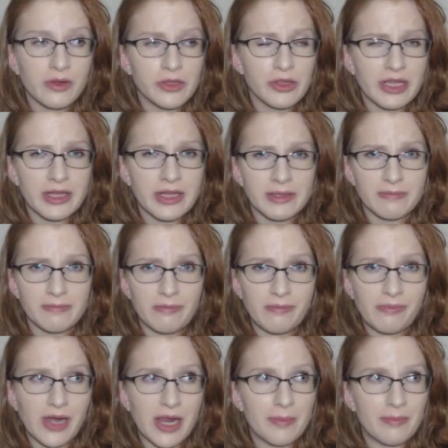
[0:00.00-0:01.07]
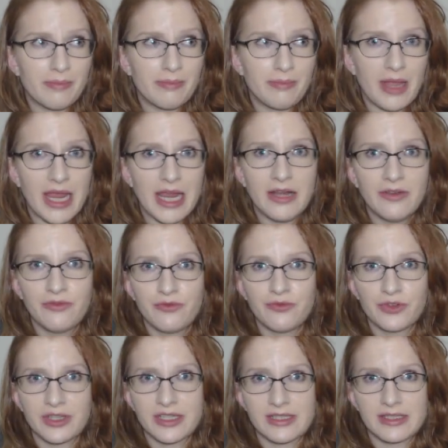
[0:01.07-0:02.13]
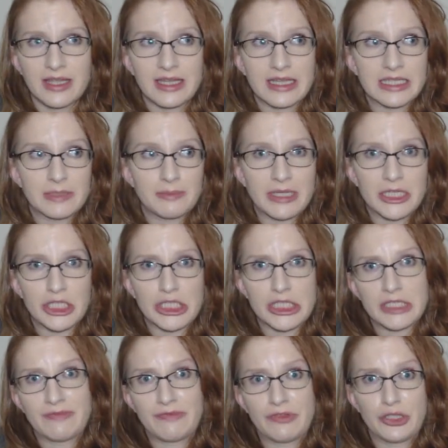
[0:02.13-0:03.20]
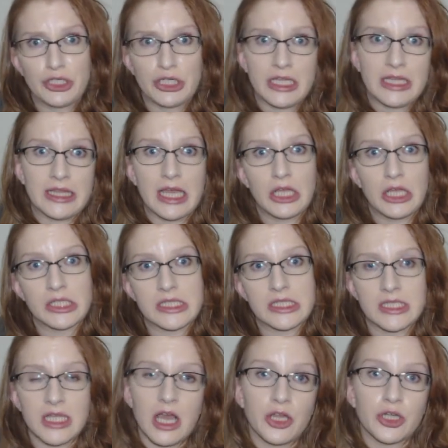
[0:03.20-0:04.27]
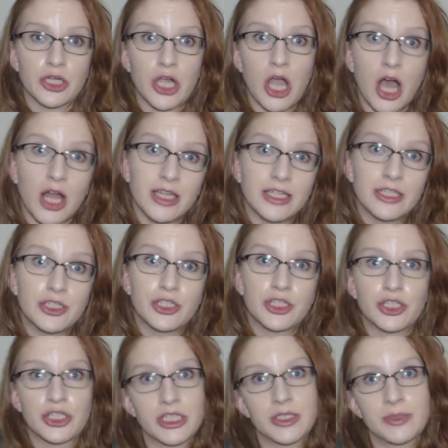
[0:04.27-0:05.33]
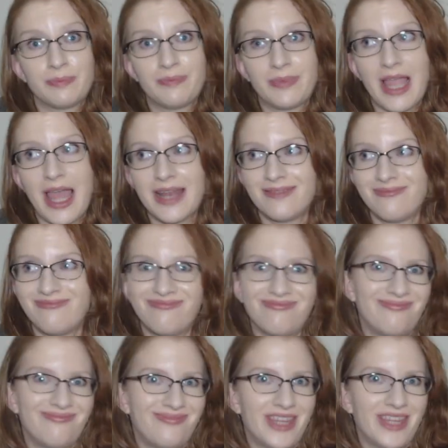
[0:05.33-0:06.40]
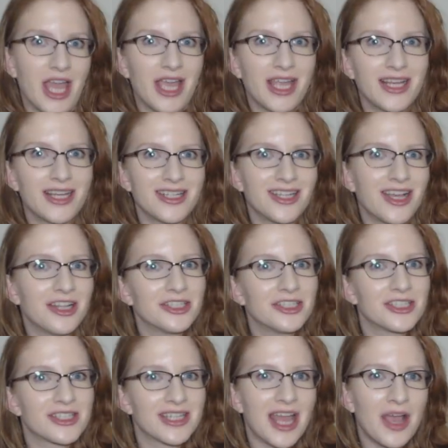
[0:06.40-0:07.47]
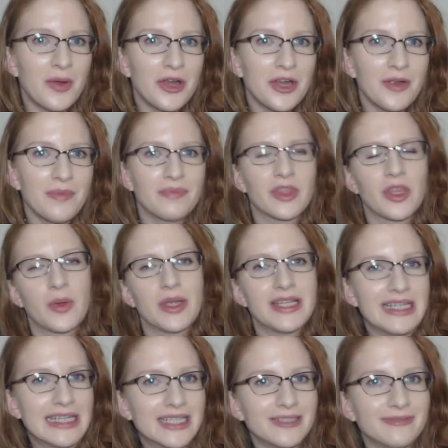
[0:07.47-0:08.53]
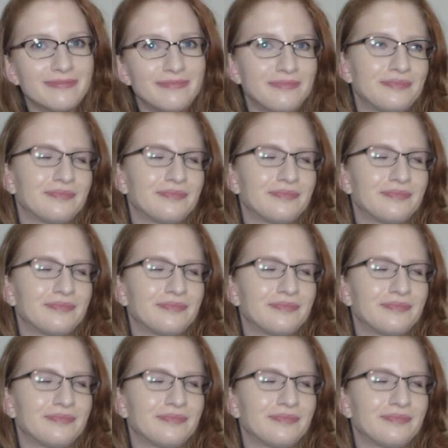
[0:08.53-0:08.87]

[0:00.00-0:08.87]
You think I paid for this like expensive thirty thousand dollar college to get nine dollars an hour? No, I didn't.